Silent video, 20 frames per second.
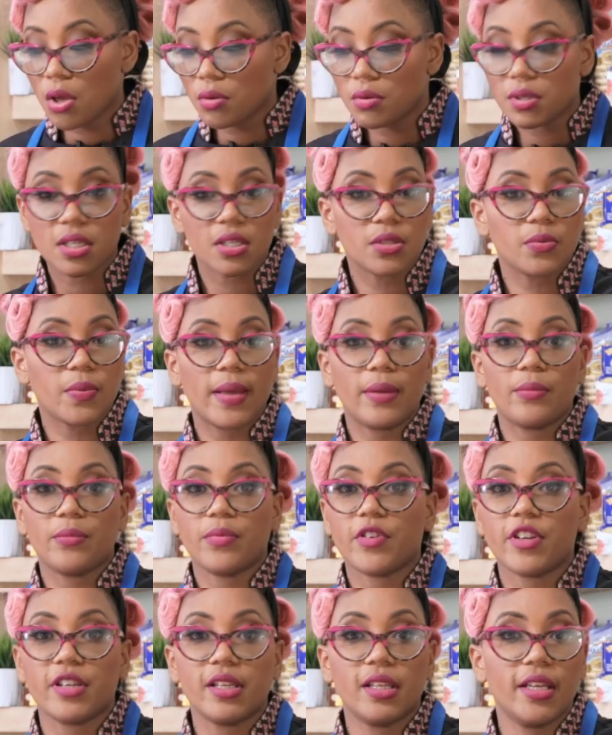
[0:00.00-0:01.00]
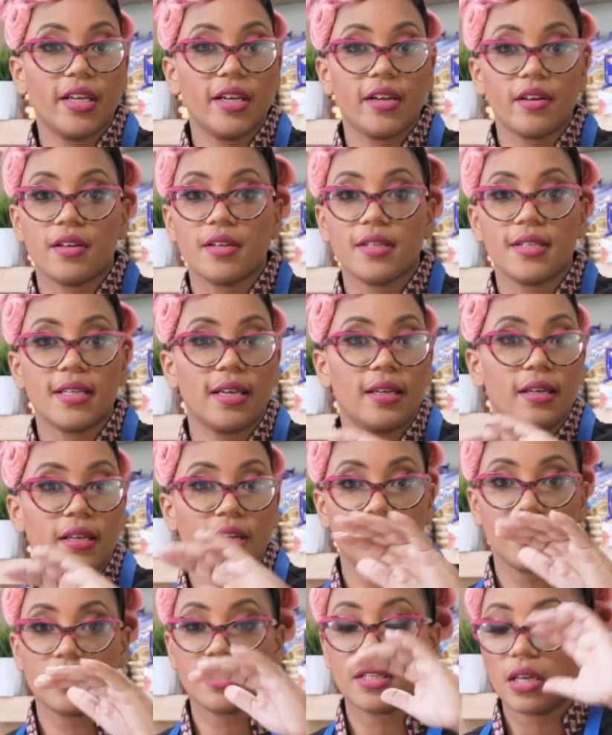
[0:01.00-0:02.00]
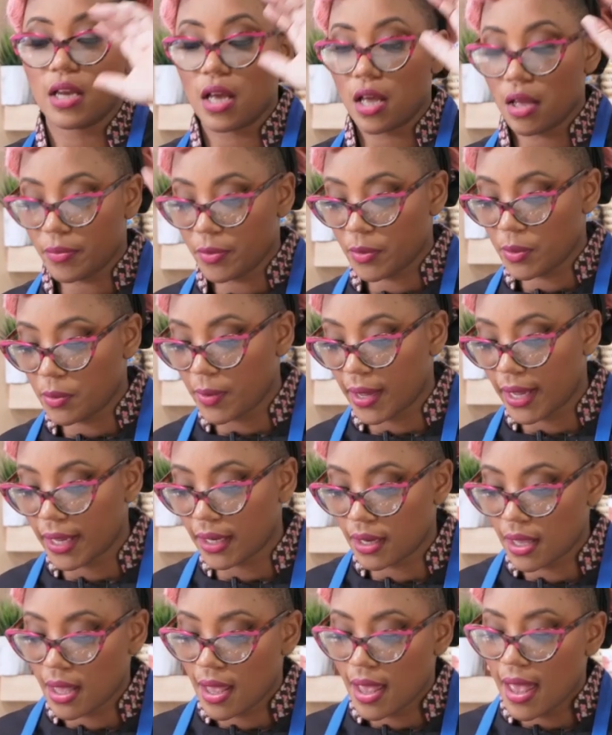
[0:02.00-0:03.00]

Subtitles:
We just went for layers and layers, and up we went.